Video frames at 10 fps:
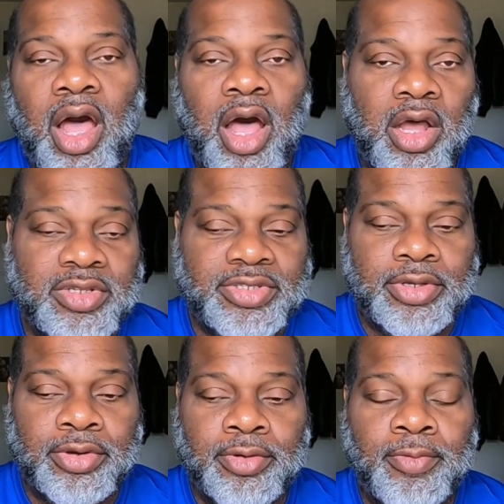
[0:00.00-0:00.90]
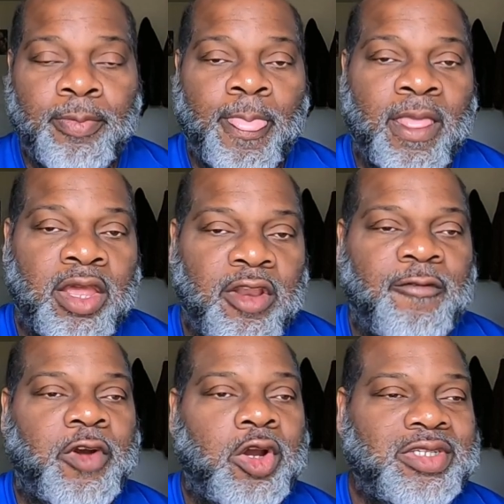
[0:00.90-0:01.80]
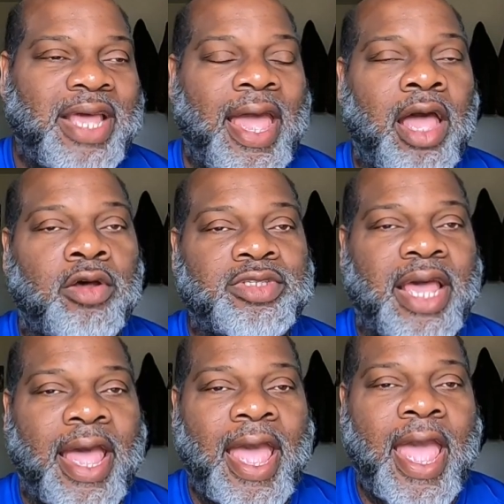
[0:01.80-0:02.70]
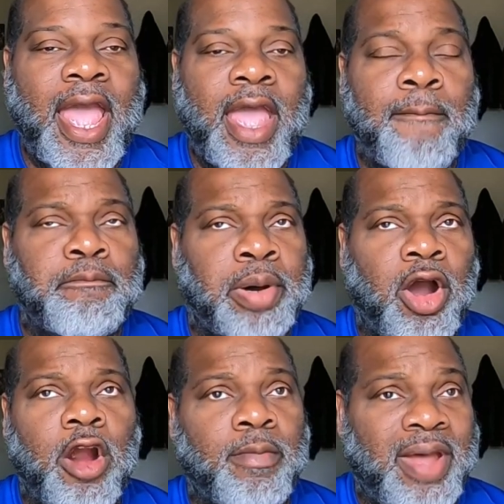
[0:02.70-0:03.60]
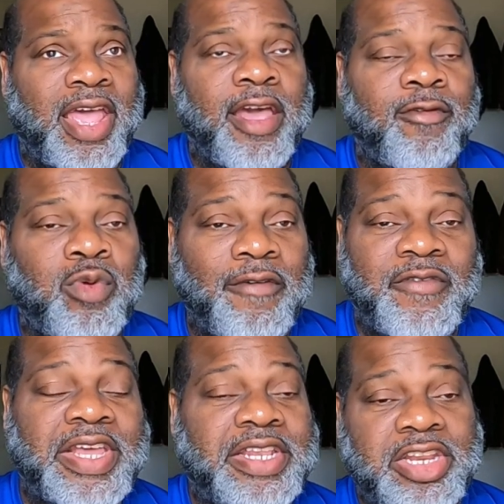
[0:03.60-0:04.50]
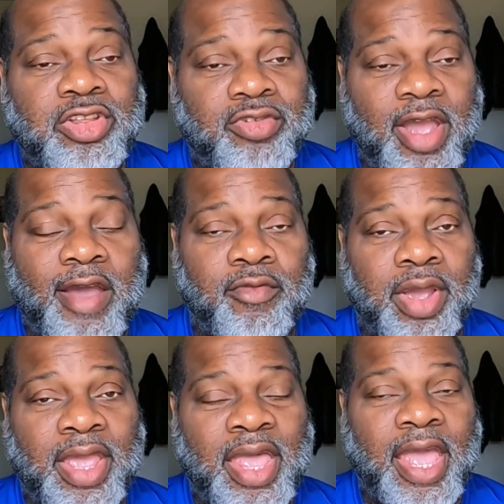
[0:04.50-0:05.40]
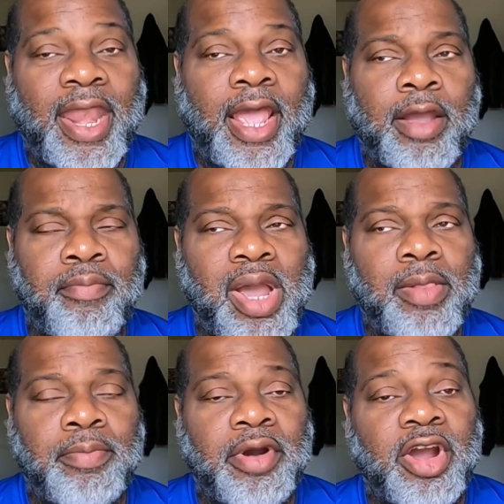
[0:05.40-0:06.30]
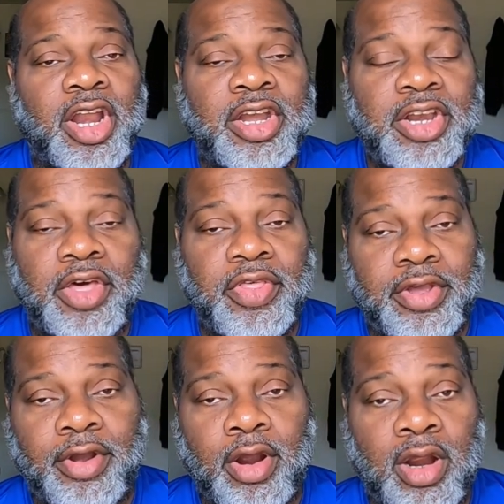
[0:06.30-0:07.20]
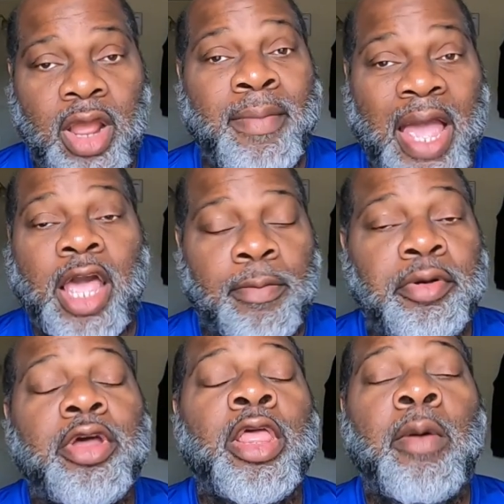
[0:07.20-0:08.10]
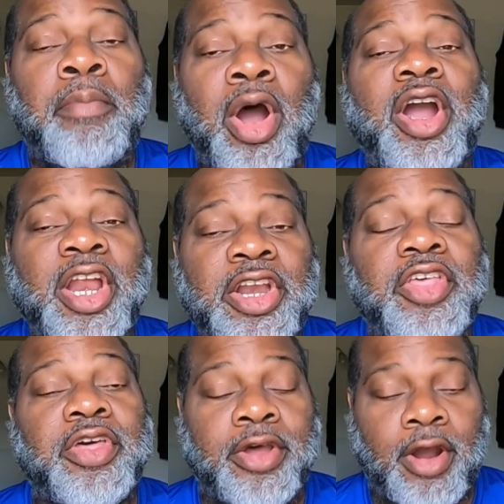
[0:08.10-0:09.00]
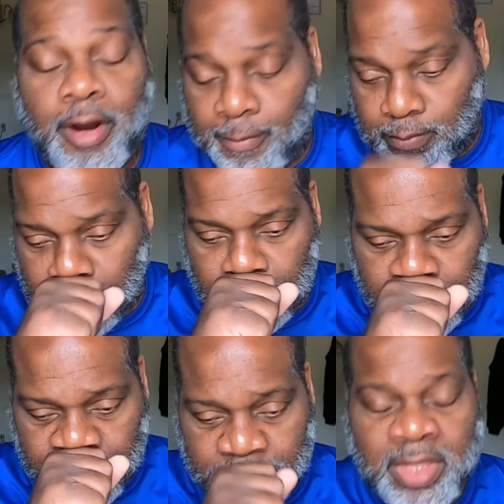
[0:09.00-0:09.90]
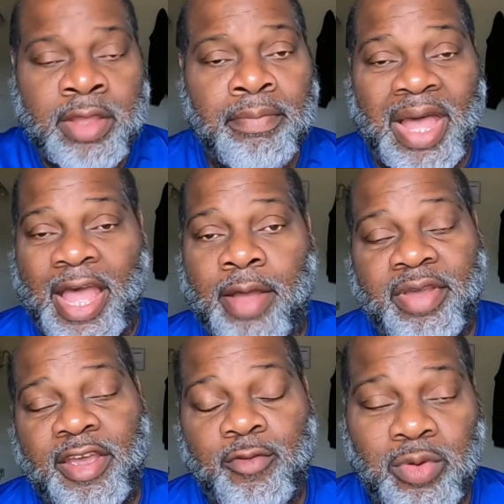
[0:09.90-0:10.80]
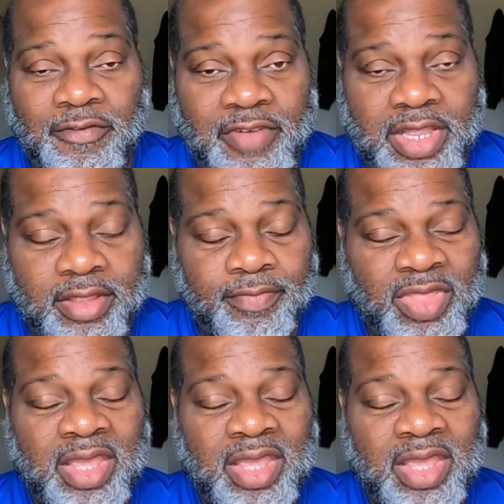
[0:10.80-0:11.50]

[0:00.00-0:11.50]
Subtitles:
Also, the first house, I parked my F-150 in the driveway, and I could probably park another car. I mean, I could park another car behind my F-150.